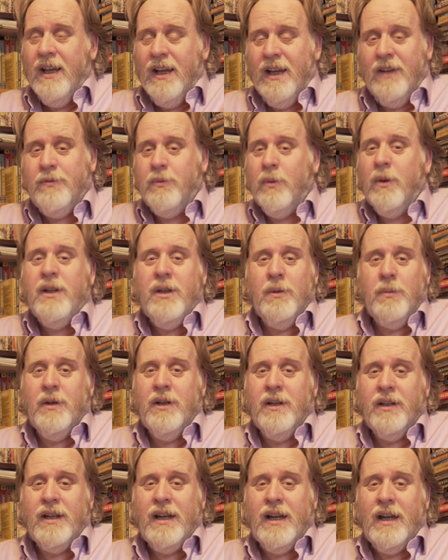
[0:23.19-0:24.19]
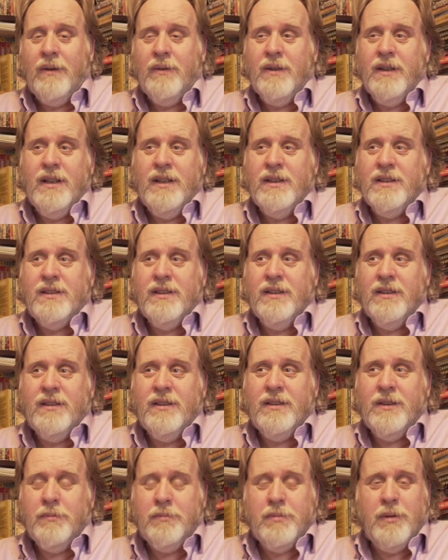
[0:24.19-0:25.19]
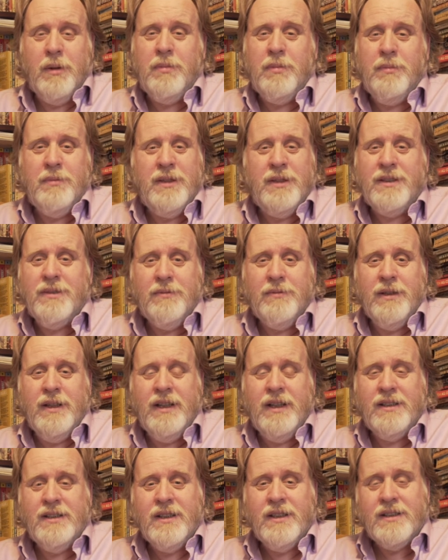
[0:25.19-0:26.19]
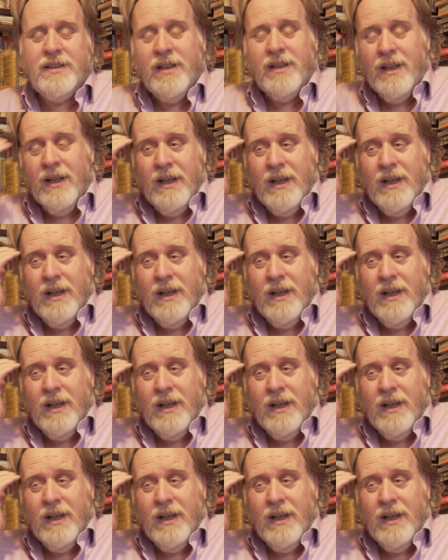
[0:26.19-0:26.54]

if what you work out is that the problem doesn't really exist.